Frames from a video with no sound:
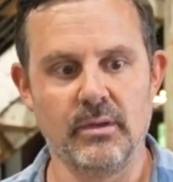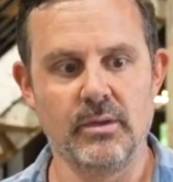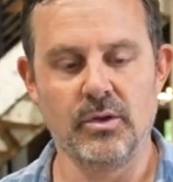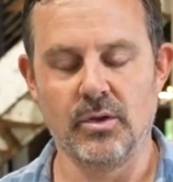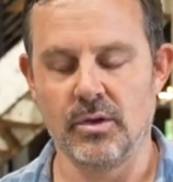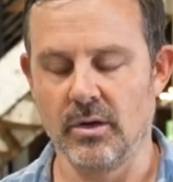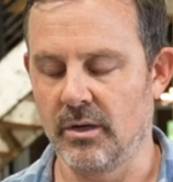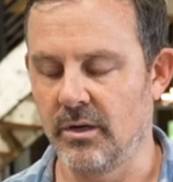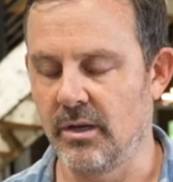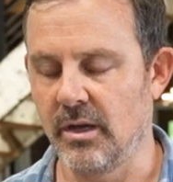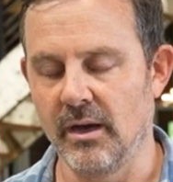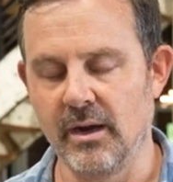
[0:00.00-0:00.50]

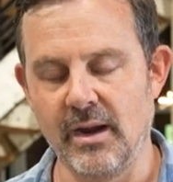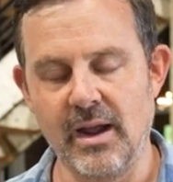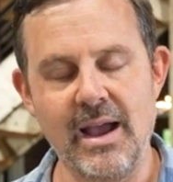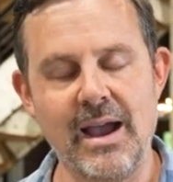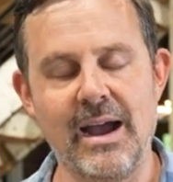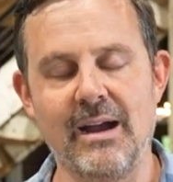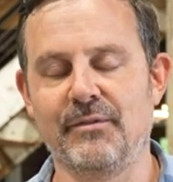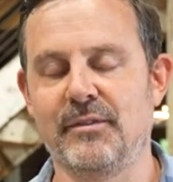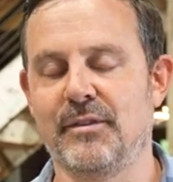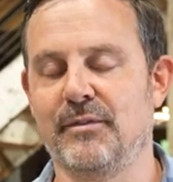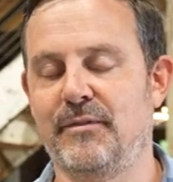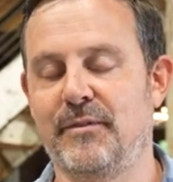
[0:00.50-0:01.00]
you're gonna
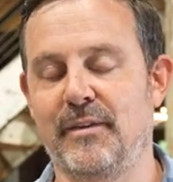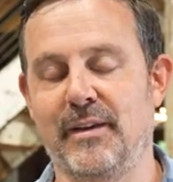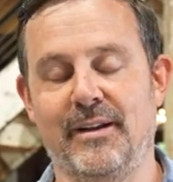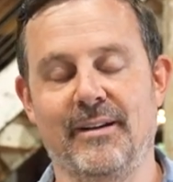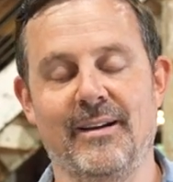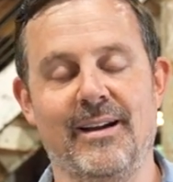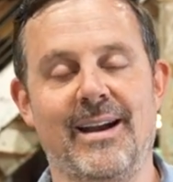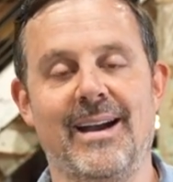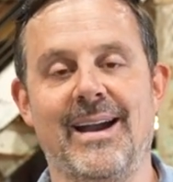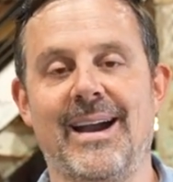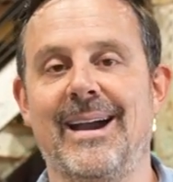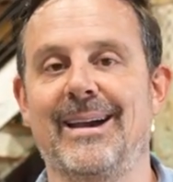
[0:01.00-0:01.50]
have to figure
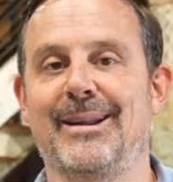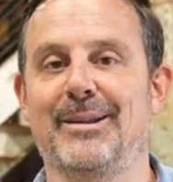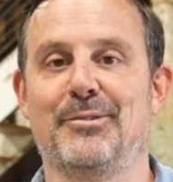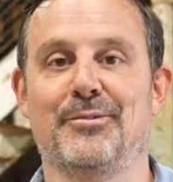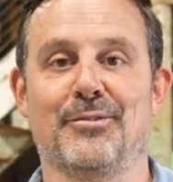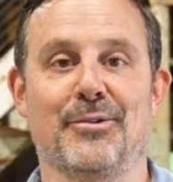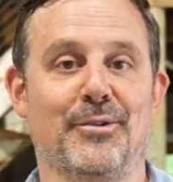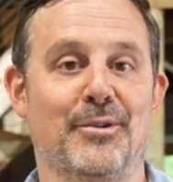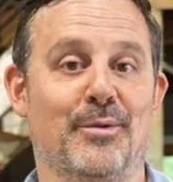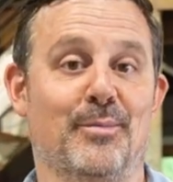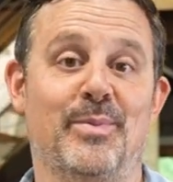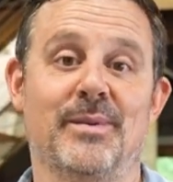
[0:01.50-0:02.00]
out how to
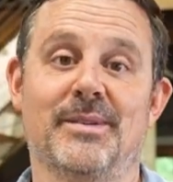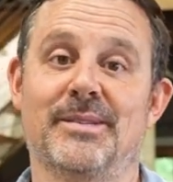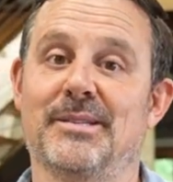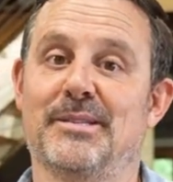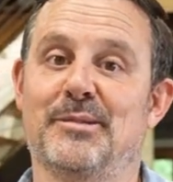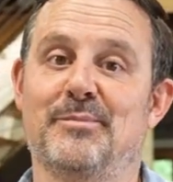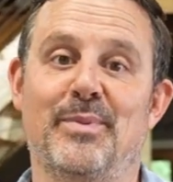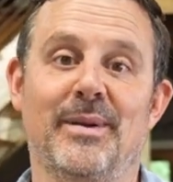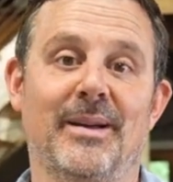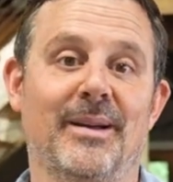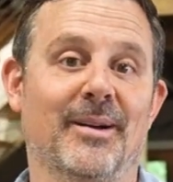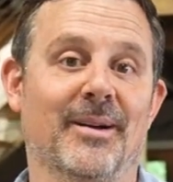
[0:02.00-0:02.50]
grow your business
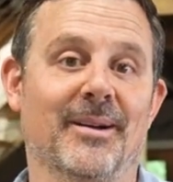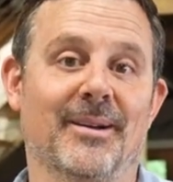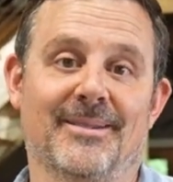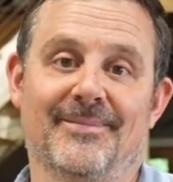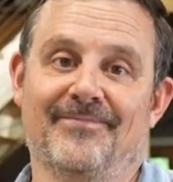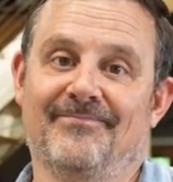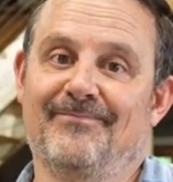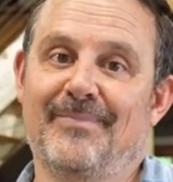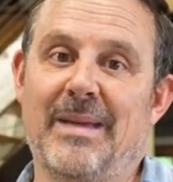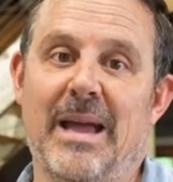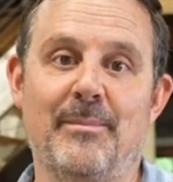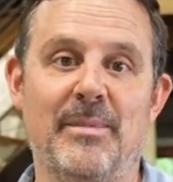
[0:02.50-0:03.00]
bigger.
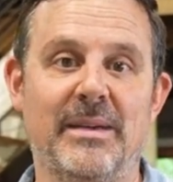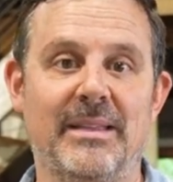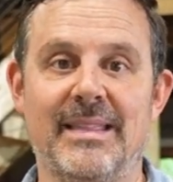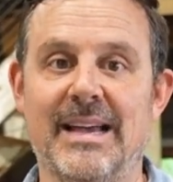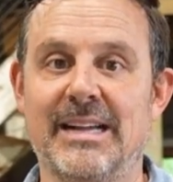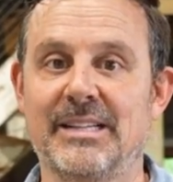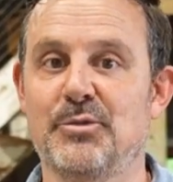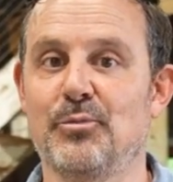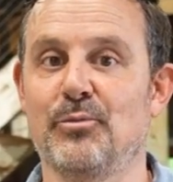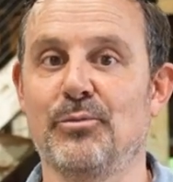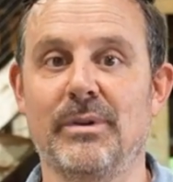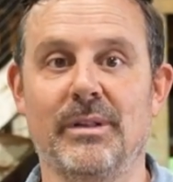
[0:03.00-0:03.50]
I mean,
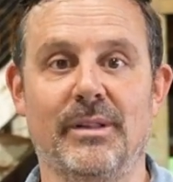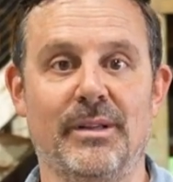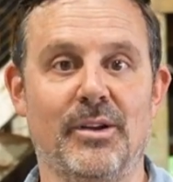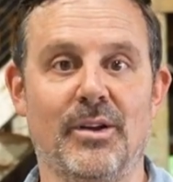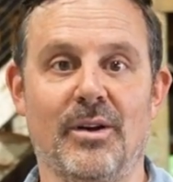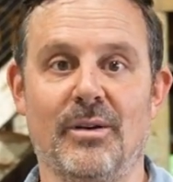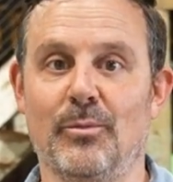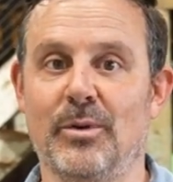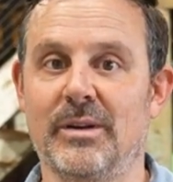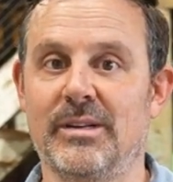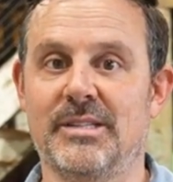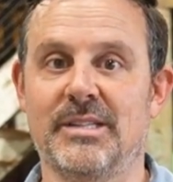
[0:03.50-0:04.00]
that's really
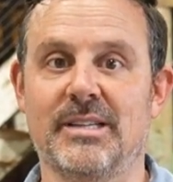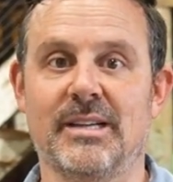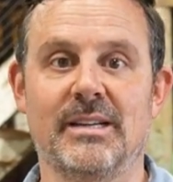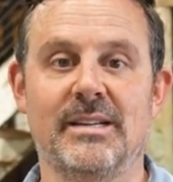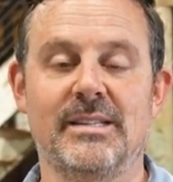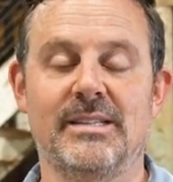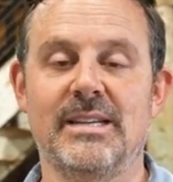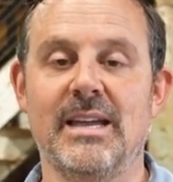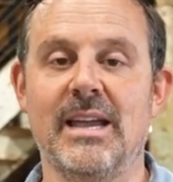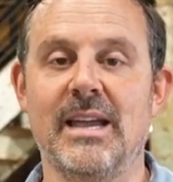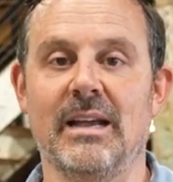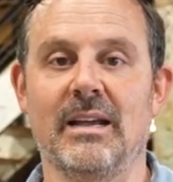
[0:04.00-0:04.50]
what it's gonna
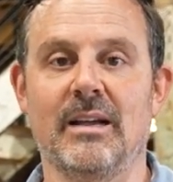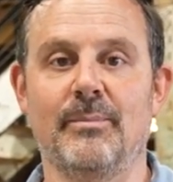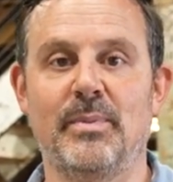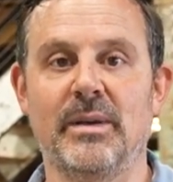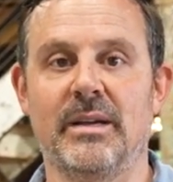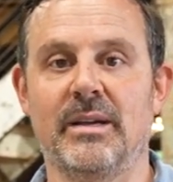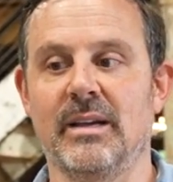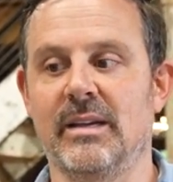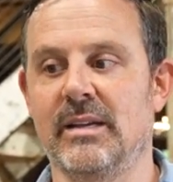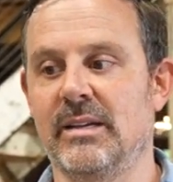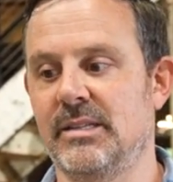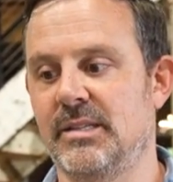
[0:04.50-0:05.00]
take,
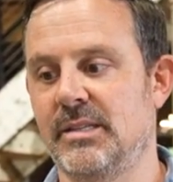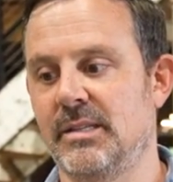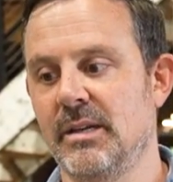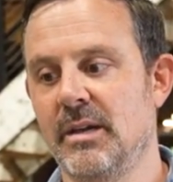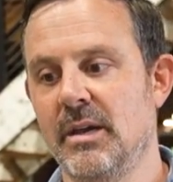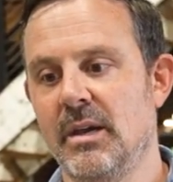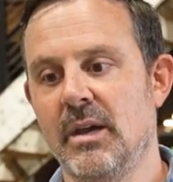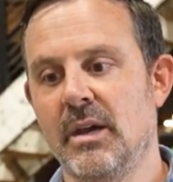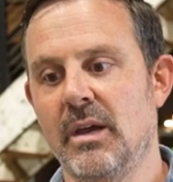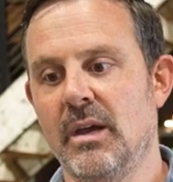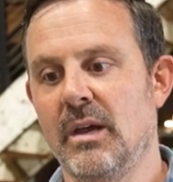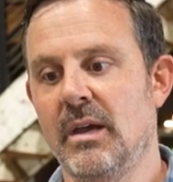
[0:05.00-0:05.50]
because
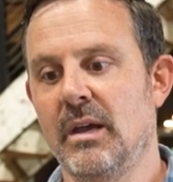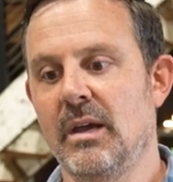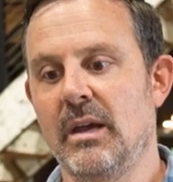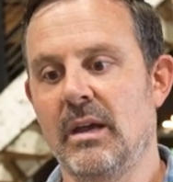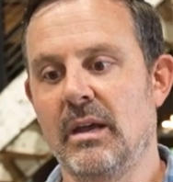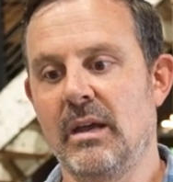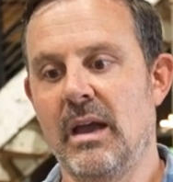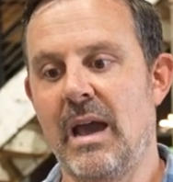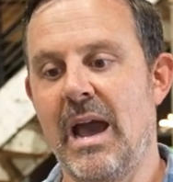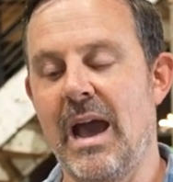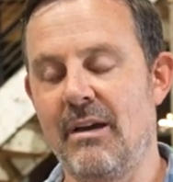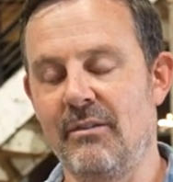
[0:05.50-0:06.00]

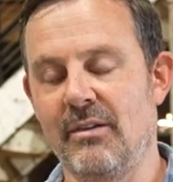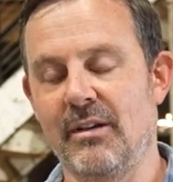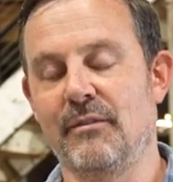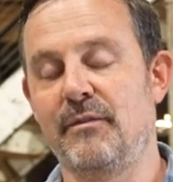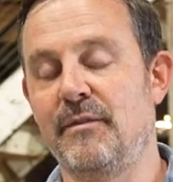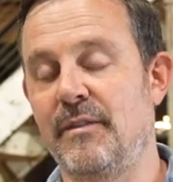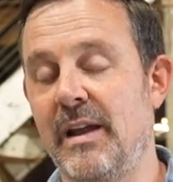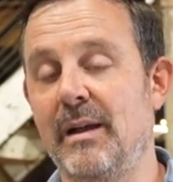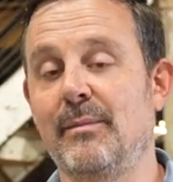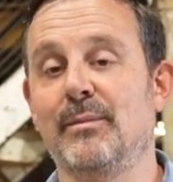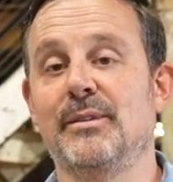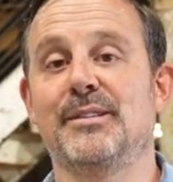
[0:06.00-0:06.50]
having a
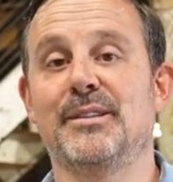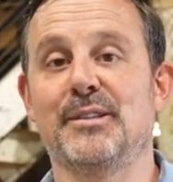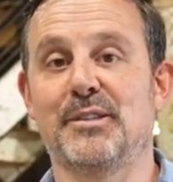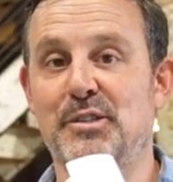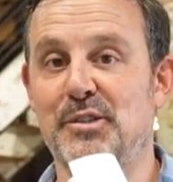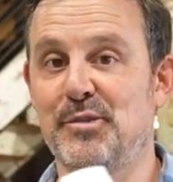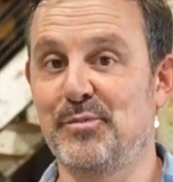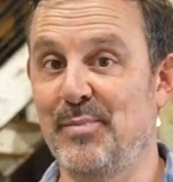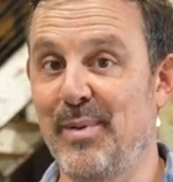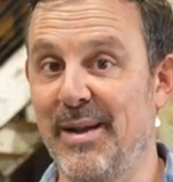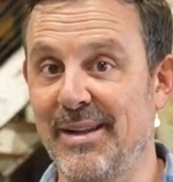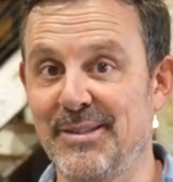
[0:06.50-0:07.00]
family is
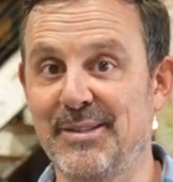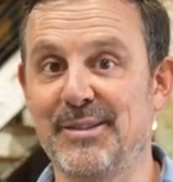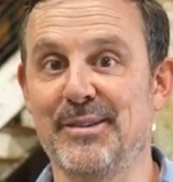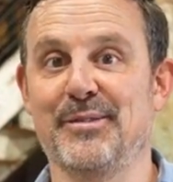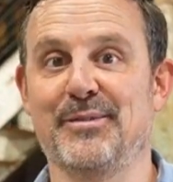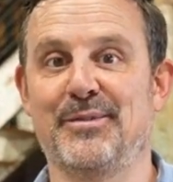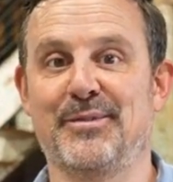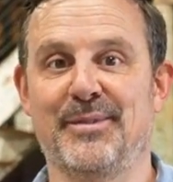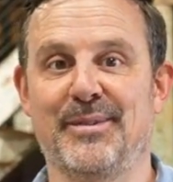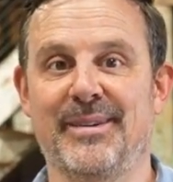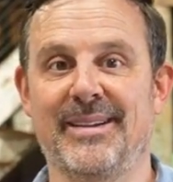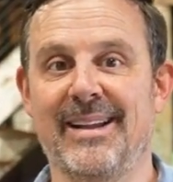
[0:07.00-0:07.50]
expensive.
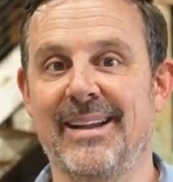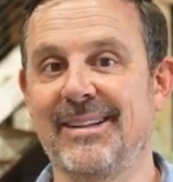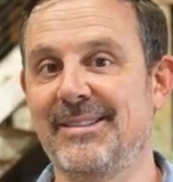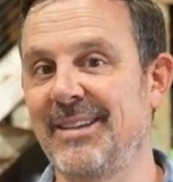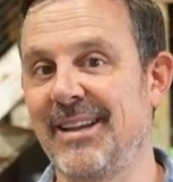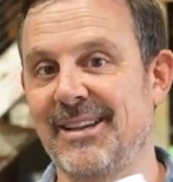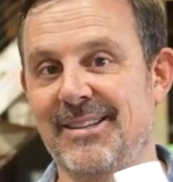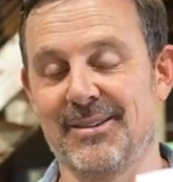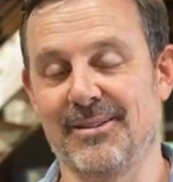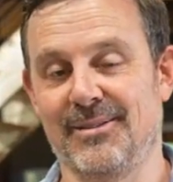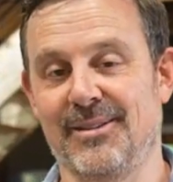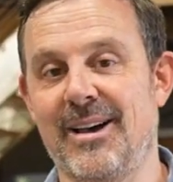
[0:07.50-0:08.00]
It
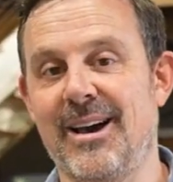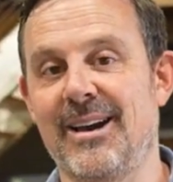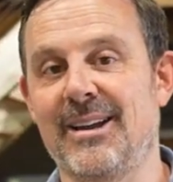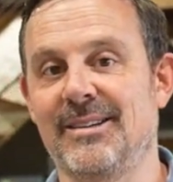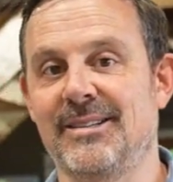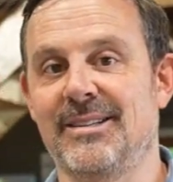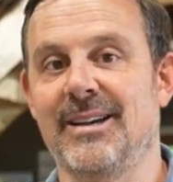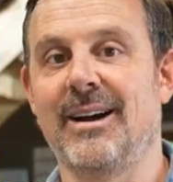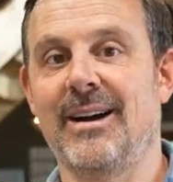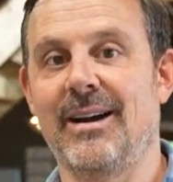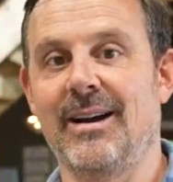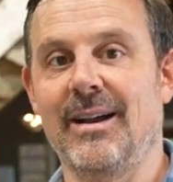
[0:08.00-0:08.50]
takes a lot of
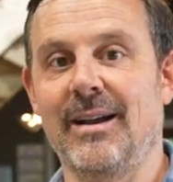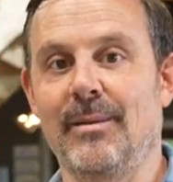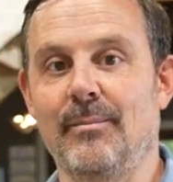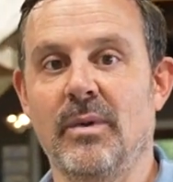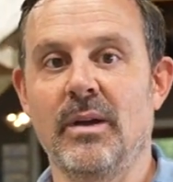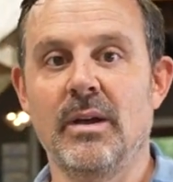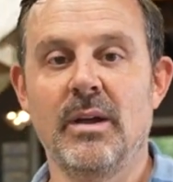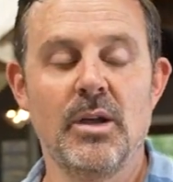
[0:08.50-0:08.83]
time.